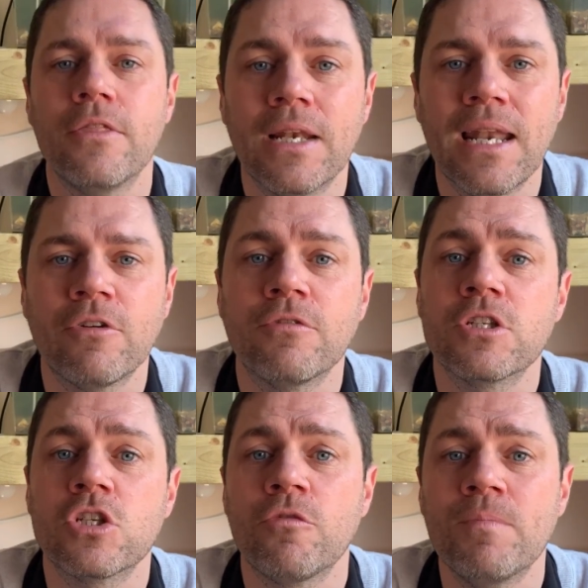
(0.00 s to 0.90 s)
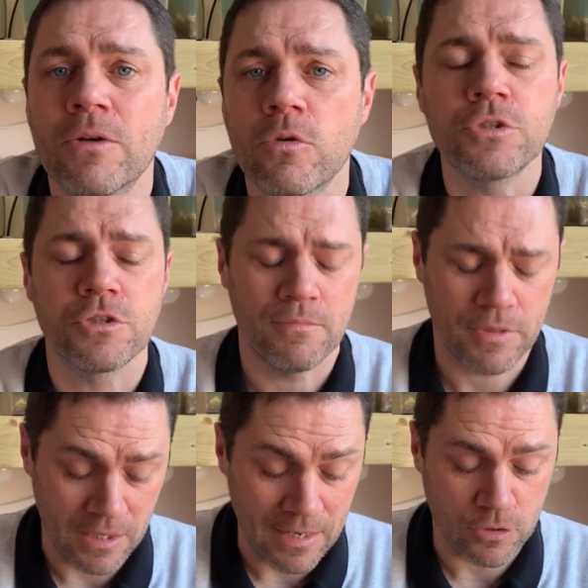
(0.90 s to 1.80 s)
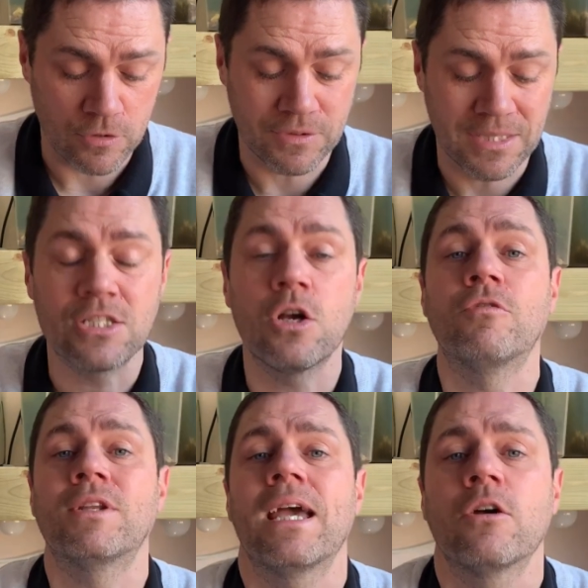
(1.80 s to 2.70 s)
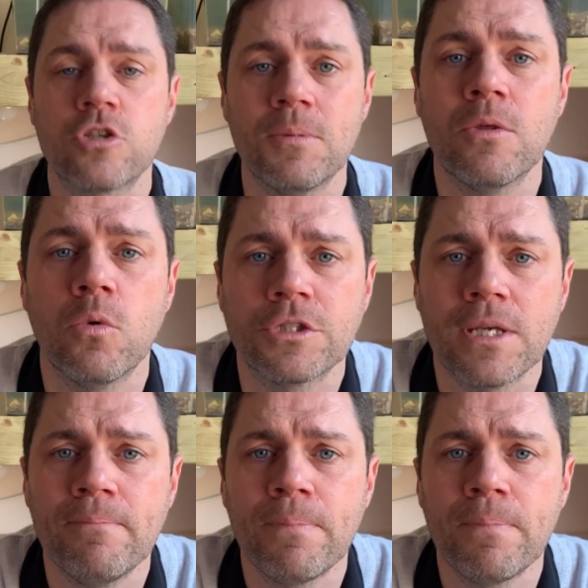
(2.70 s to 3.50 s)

the level of dissolved minerals, the levels of dissolved calcium in the water.